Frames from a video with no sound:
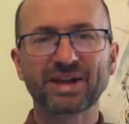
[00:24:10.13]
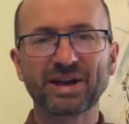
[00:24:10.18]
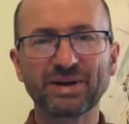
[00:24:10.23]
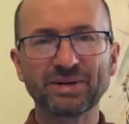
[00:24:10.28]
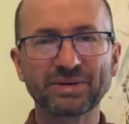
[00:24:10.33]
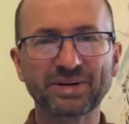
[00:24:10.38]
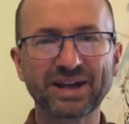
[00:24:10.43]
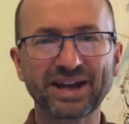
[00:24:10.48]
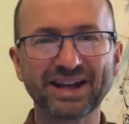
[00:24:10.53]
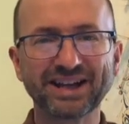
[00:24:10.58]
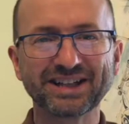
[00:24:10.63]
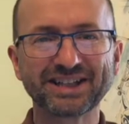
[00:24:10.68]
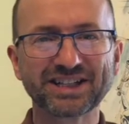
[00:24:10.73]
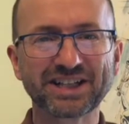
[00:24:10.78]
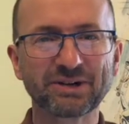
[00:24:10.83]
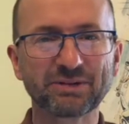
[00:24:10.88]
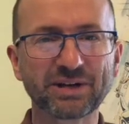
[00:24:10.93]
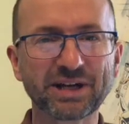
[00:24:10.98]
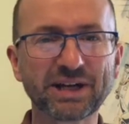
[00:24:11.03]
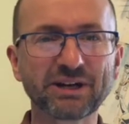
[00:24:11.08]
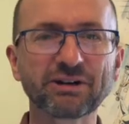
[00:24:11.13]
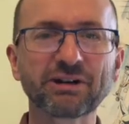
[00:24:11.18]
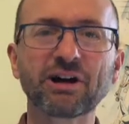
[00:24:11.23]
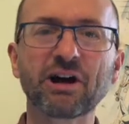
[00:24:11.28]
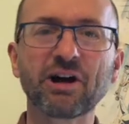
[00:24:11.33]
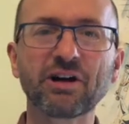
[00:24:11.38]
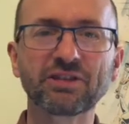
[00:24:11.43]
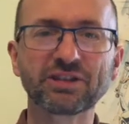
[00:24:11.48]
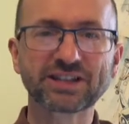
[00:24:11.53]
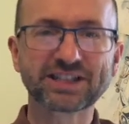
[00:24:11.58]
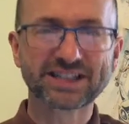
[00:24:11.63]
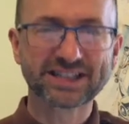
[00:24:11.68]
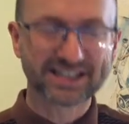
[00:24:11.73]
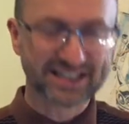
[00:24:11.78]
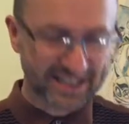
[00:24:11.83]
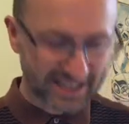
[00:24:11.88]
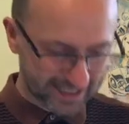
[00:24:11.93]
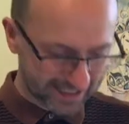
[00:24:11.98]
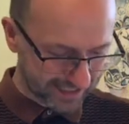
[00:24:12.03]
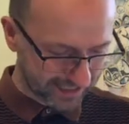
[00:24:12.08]
Okay, shall we hear it on the
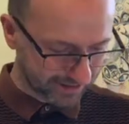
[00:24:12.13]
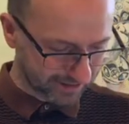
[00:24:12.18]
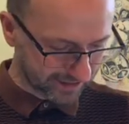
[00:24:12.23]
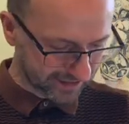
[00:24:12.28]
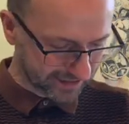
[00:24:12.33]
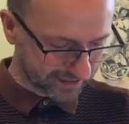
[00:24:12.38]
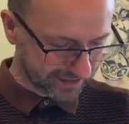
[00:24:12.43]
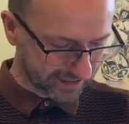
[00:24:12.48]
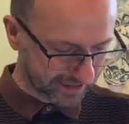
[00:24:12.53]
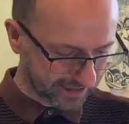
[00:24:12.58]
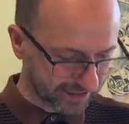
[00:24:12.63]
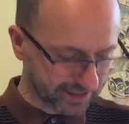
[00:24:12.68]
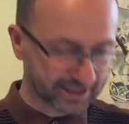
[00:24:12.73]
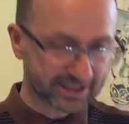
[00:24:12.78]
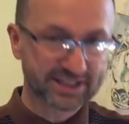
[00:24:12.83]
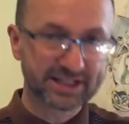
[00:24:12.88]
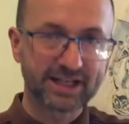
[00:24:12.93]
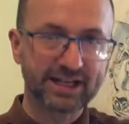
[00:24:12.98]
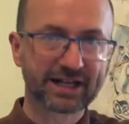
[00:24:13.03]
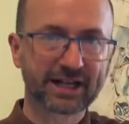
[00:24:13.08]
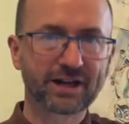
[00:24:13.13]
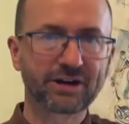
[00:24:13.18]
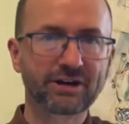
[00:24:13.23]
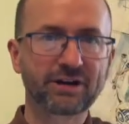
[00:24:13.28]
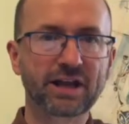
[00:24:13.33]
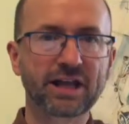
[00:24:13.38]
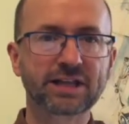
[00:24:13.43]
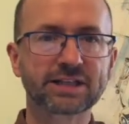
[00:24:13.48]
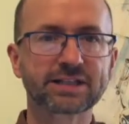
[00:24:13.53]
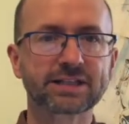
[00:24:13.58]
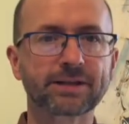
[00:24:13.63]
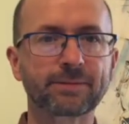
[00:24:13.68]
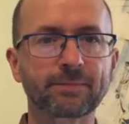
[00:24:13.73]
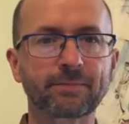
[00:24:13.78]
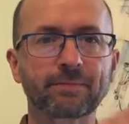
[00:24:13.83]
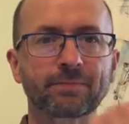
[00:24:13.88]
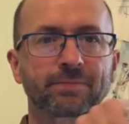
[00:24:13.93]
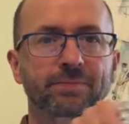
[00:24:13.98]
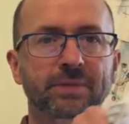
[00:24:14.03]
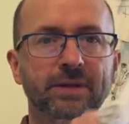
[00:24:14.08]
C clarinets, the little C clarinets?
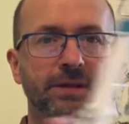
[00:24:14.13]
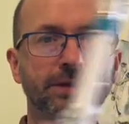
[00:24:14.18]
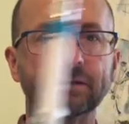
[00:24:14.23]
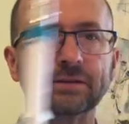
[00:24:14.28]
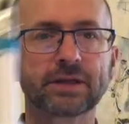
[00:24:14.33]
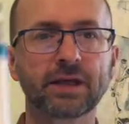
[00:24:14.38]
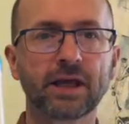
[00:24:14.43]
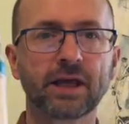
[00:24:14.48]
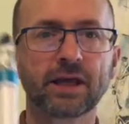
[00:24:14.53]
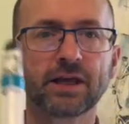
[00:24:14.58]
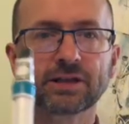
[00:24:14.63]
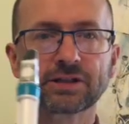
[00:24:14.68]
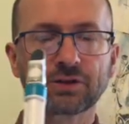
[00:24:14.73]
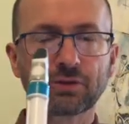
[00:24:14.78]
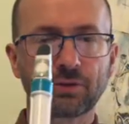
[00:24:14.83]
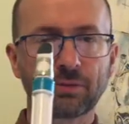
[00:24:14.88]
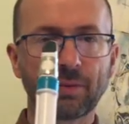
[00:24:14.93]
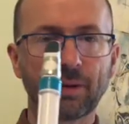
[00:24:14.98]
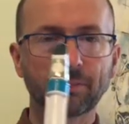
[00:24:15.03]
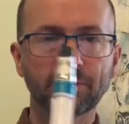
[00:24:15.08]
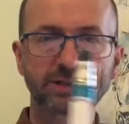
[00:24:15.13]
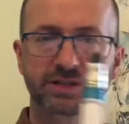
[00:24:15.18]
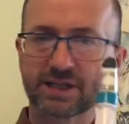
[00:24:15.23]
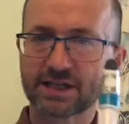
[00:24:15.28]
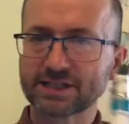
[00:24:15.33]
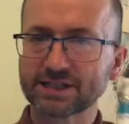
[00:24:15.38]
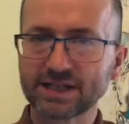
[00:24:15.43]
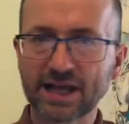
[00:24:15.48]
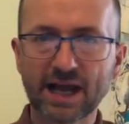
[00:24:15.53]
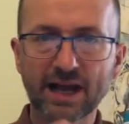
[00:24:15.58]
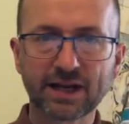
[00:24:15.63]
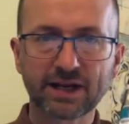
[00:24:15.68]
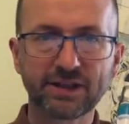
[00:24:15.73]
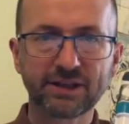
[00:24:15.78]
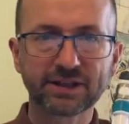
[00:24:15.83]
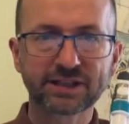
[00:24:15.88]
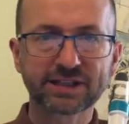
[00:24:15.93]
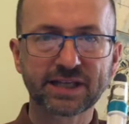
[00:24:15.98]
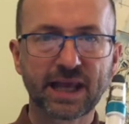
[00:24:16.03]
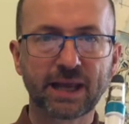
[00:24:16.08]
So remember, it's exactly
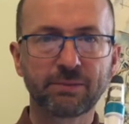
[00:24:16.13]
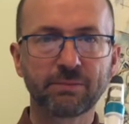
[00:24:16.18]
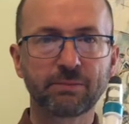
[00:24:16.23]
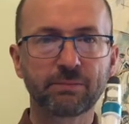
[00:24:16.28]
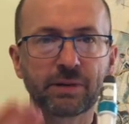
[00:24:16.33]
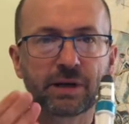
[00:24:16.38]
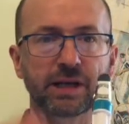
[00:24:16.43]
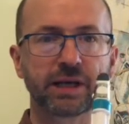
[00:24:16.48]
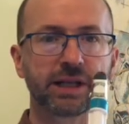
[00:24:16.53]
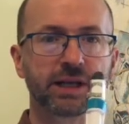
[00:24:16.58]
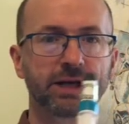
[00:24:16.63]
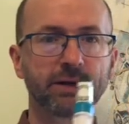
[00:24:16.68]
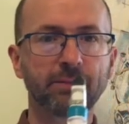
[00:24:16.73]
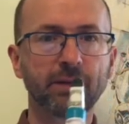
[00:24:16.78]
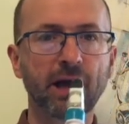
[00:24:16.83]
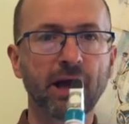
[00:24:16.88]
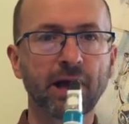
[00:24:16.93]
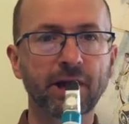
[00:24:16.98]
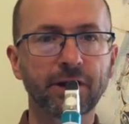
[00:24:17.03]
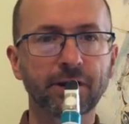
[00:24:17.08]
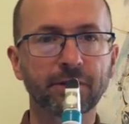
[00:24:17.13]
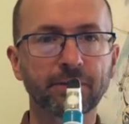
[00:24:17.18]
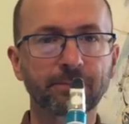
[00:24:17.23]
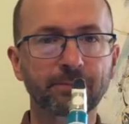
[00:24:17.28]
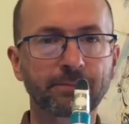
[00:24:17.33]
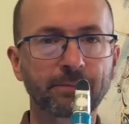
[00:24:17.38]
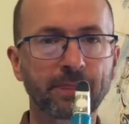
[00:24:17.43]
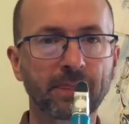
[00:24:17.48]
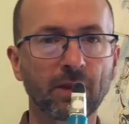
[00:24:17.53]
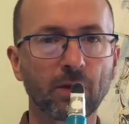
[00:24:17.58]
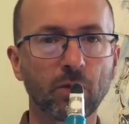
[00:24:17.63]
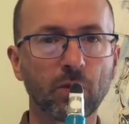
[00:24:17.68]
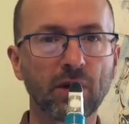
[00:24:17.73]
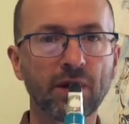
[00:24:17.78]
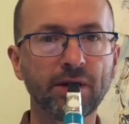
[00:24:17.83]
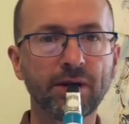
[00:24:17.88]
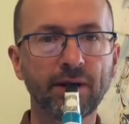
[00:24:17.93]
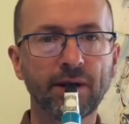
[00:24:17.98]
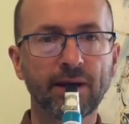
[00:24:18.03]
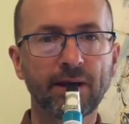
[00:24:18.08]
the same, but a little higher.
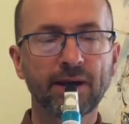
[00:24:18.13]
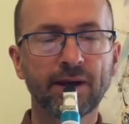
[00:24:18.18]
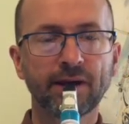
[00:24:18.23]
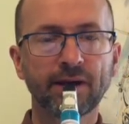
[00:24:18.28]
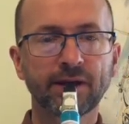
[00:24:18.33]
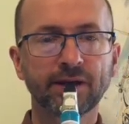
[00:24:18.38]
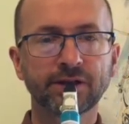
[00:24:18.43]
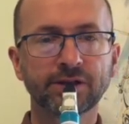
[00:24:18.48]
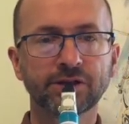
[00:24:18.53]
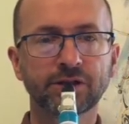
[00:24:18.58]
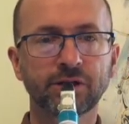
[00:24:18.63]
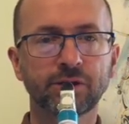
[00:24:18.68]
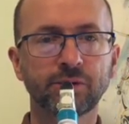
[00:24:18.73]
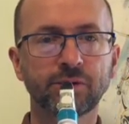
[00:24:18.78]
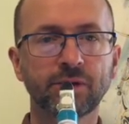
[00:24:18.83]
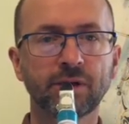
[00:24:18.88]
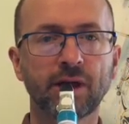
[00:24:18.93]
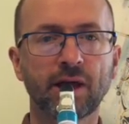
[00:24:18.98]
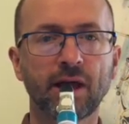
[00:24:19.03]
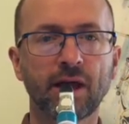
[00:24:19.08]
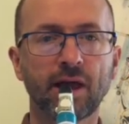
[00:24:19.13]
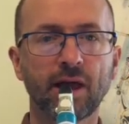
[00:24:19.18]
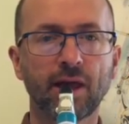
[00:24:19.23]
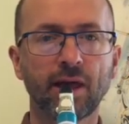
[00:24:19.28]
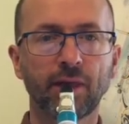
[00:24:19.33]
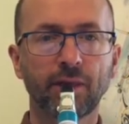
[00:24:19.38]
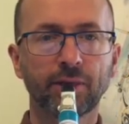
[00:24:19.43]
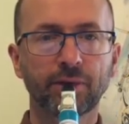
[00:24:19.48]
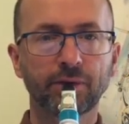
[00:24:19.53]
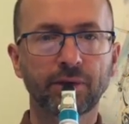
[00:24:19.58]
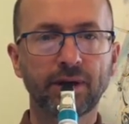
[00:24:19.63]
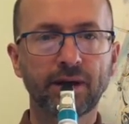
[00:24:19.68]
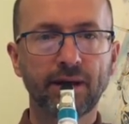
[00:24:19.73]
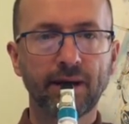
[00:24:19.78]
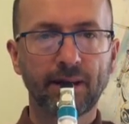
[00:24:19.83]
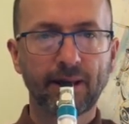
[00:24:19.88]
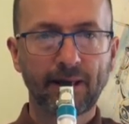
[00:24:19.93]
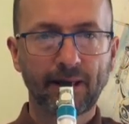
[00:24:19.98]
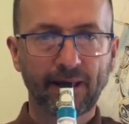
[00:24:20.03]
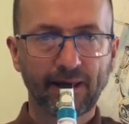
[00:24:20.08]
1, 2,
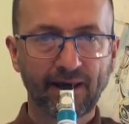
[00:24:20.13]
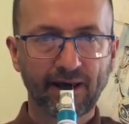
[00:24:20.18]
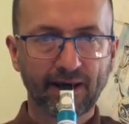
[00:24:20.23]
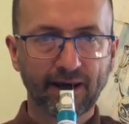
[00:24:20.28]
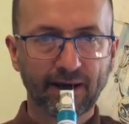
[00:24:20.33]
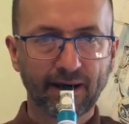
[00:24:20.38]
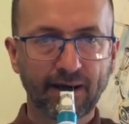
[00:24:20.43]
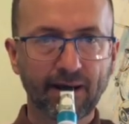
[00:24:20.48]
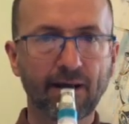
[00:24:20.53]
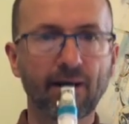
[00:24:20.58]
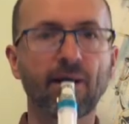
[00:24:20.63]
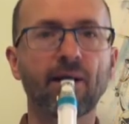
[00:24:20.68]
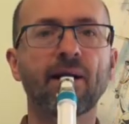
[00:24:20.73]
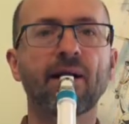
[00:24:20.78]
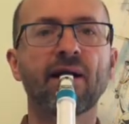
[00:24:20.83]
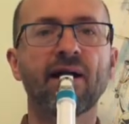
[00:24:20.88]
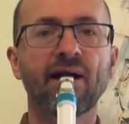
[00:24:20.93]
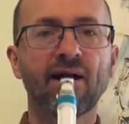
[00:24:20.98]
3, go.